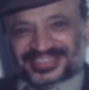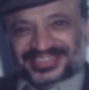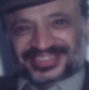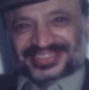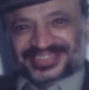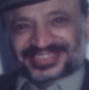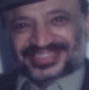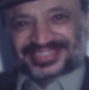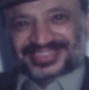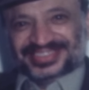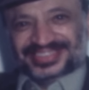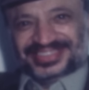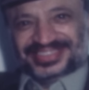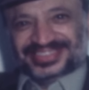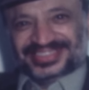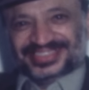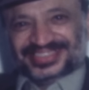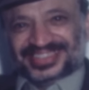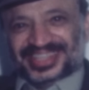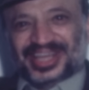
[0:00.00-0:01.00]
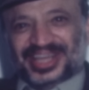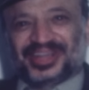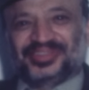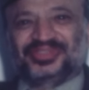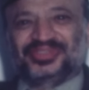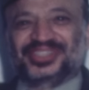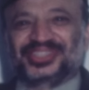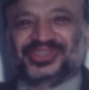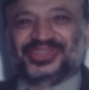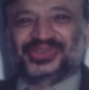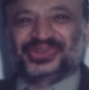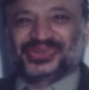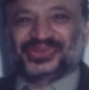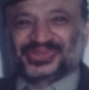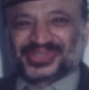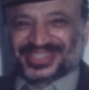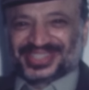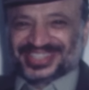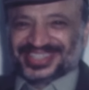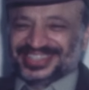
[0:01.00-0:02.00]
this for our viewers. PLO
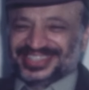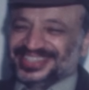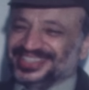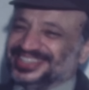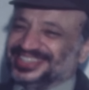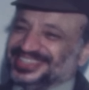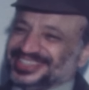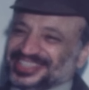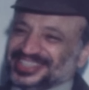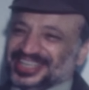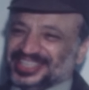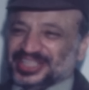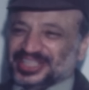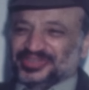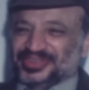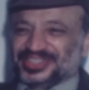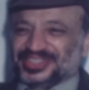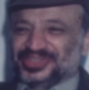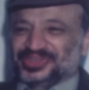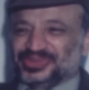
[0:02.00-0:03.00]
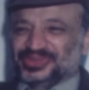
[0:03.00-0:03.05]
equals Yasser Arafat.